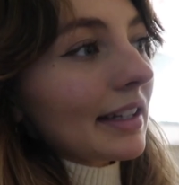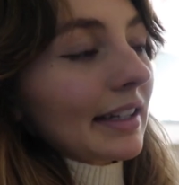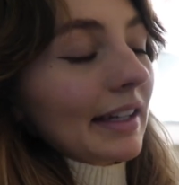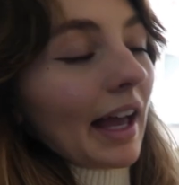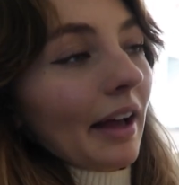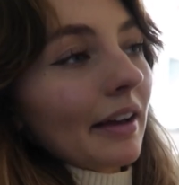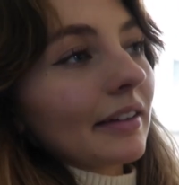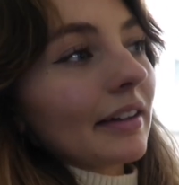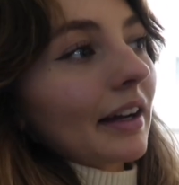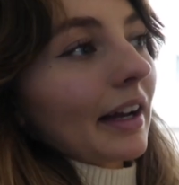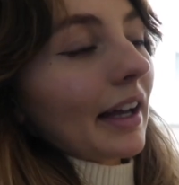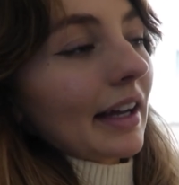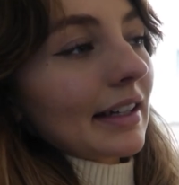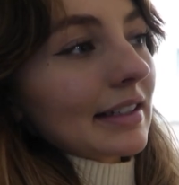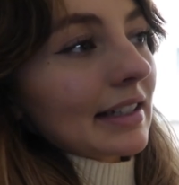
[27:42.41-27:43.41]
yeah, I
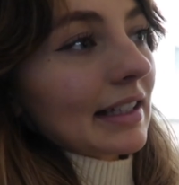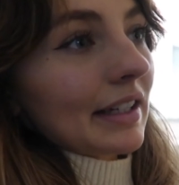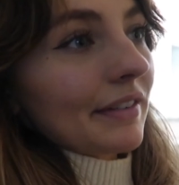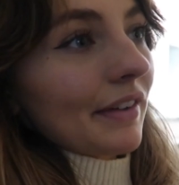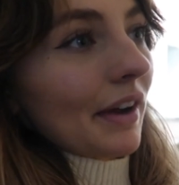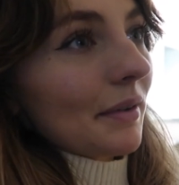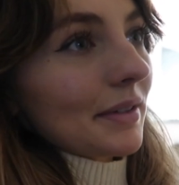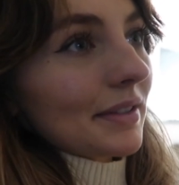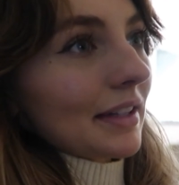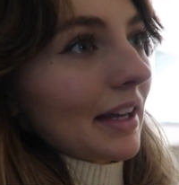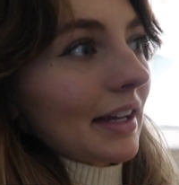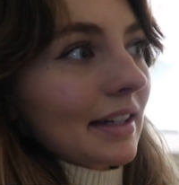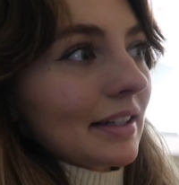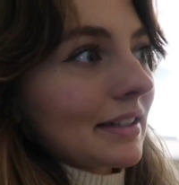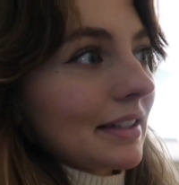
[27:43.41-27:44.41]
had to leave. I was
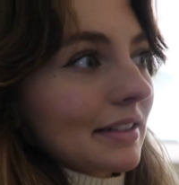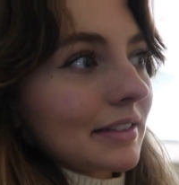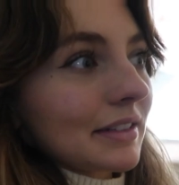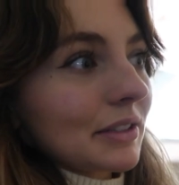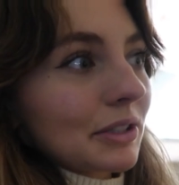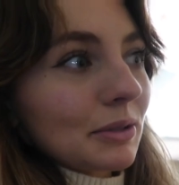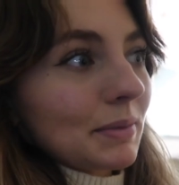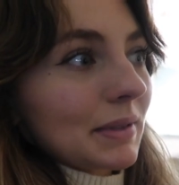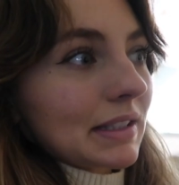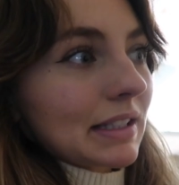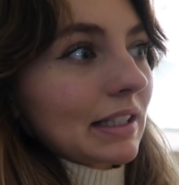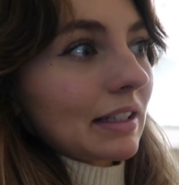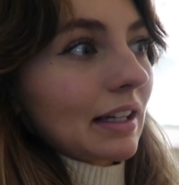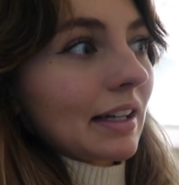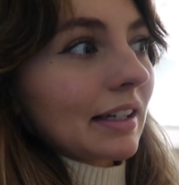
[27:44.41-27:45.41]
like, this is too
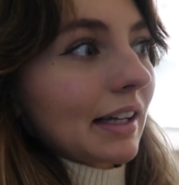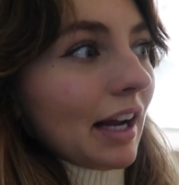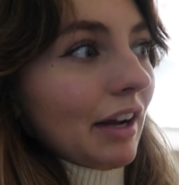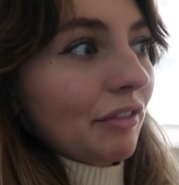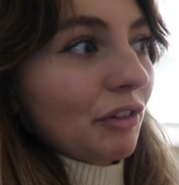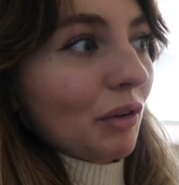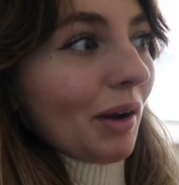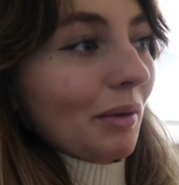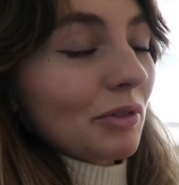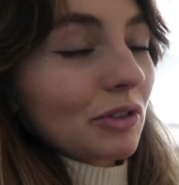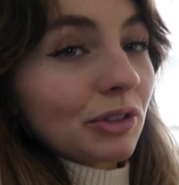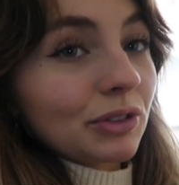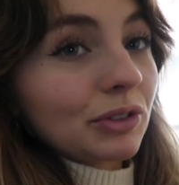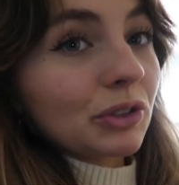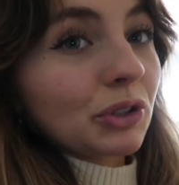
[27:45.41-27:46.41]
busy. Like, everywhere was
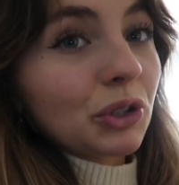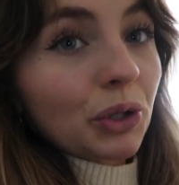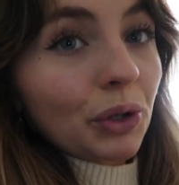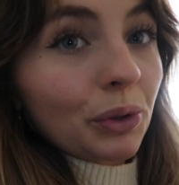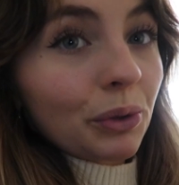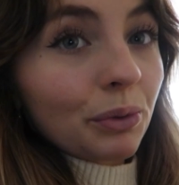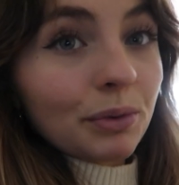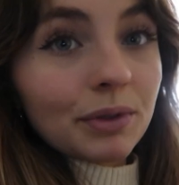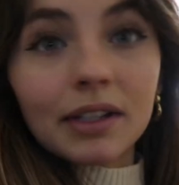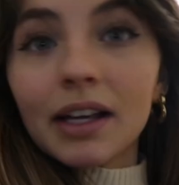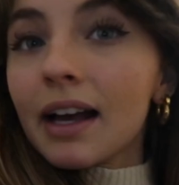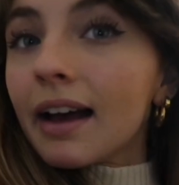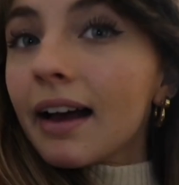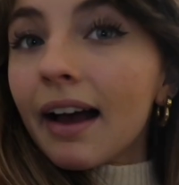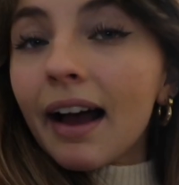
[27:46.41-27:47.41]
just queues
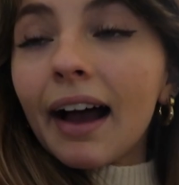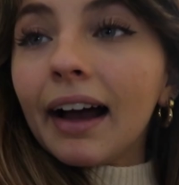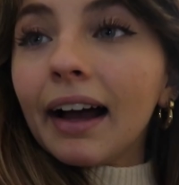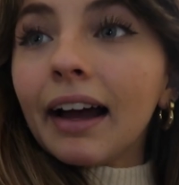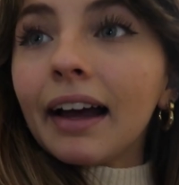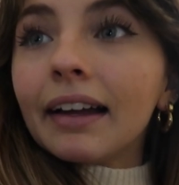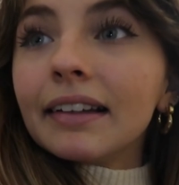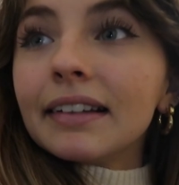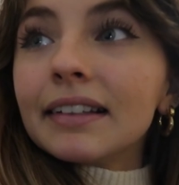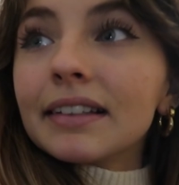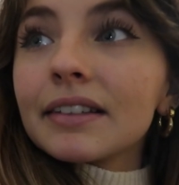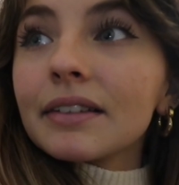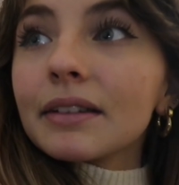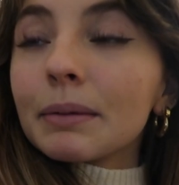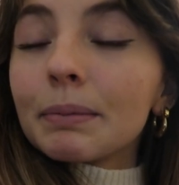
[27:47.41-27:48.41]

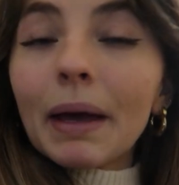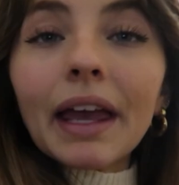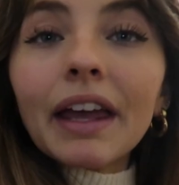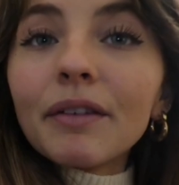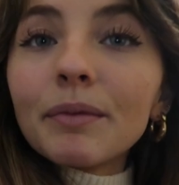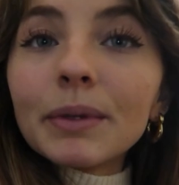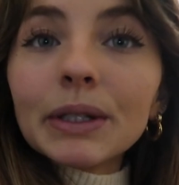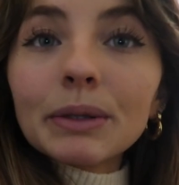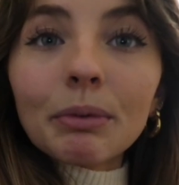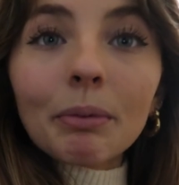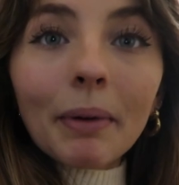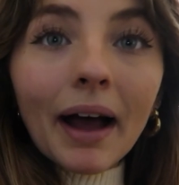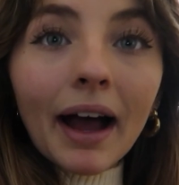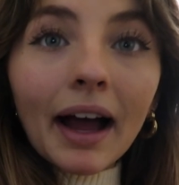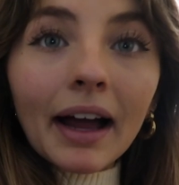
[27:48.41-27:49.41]
and the pavements were
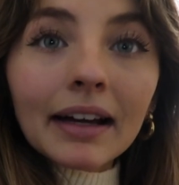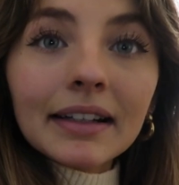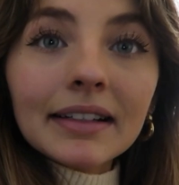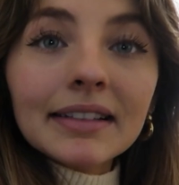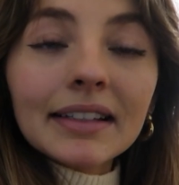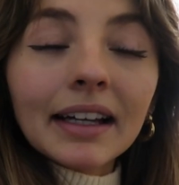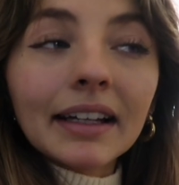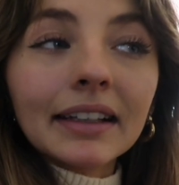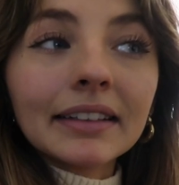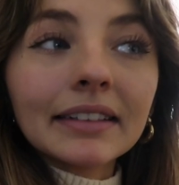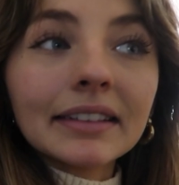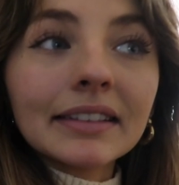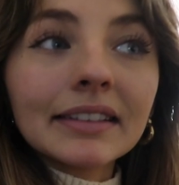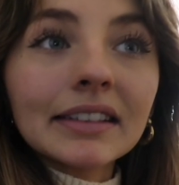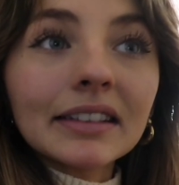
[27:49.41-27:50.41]
packed
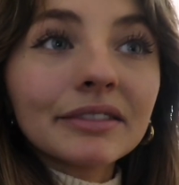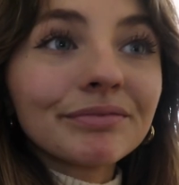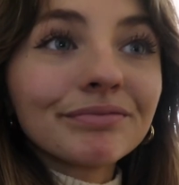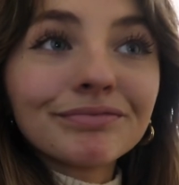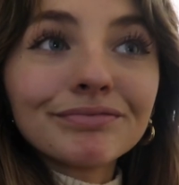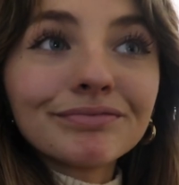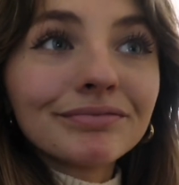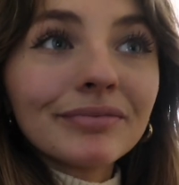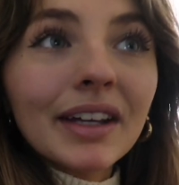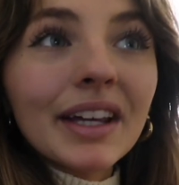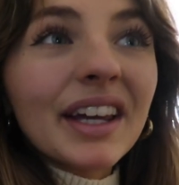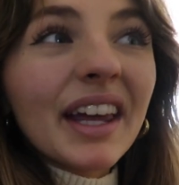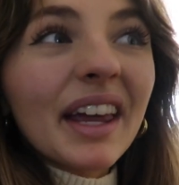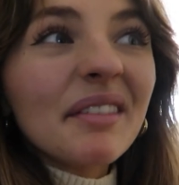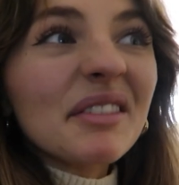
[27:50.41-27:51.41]
and
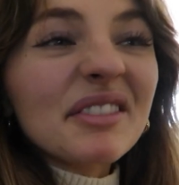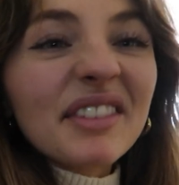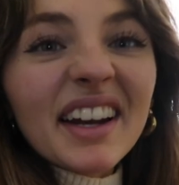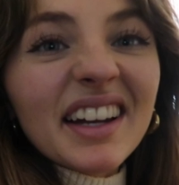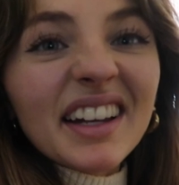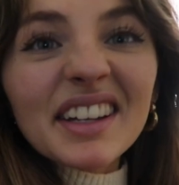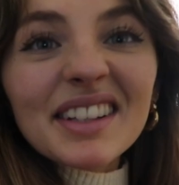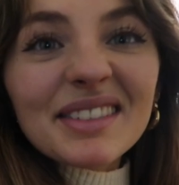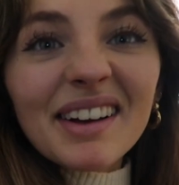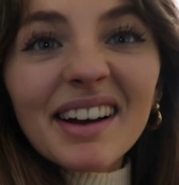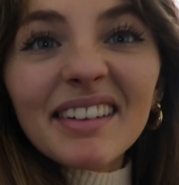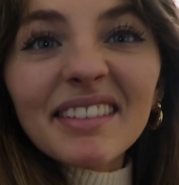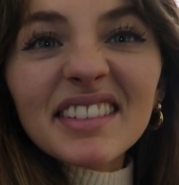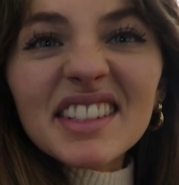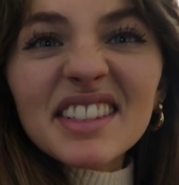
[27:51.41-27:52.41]
it was raining as
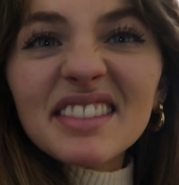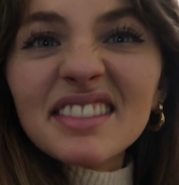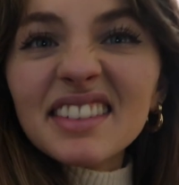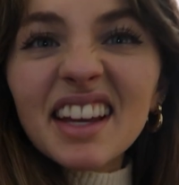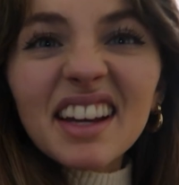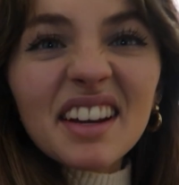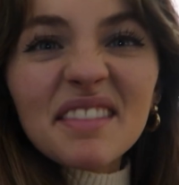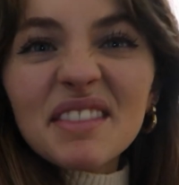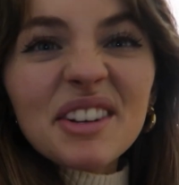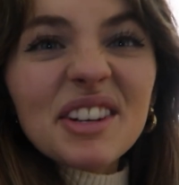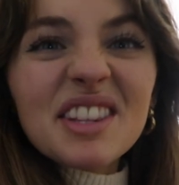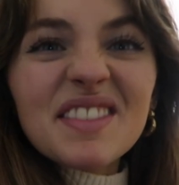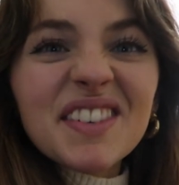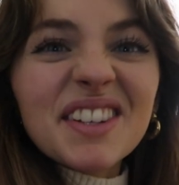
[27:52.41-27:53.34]
well. I just was like, I'm not in the